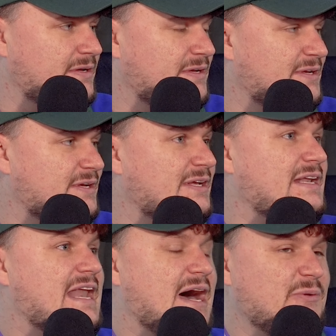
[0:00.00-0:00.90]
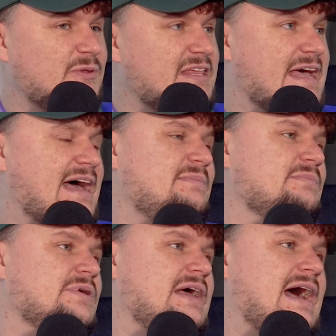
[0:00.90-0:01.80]
No. Not only
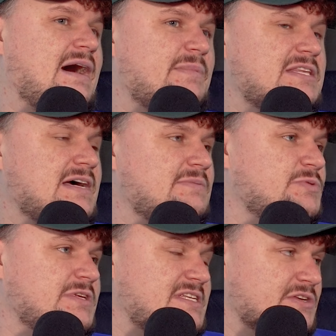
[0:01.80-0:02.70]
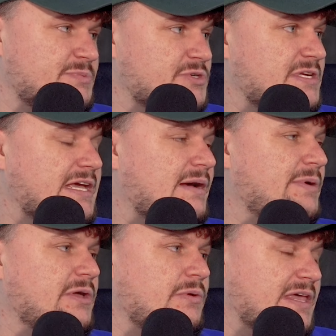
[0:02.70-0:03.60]
that, but how many times would a salesperson get up
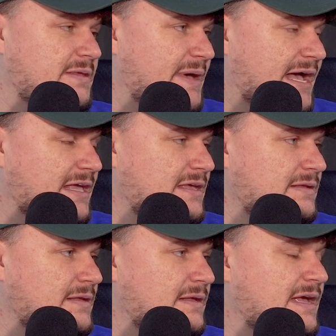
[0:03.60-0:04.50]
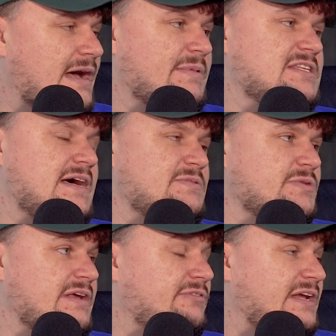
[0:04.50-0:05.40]
and go get the packet? How many times
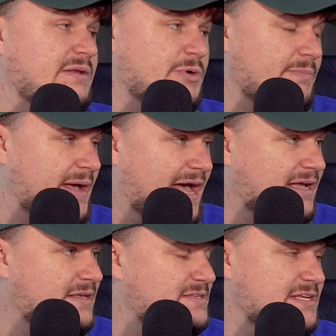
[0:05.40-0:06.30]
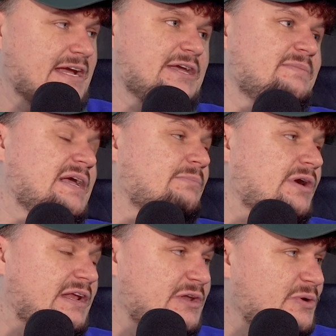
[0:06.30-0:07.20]
will they forget to put it back? So now you're going to make a
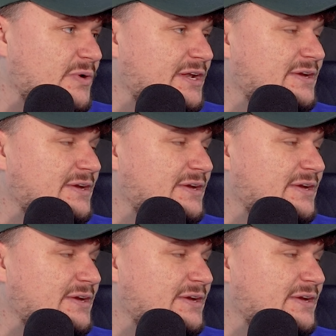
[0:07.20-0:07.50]
brand or new keep one.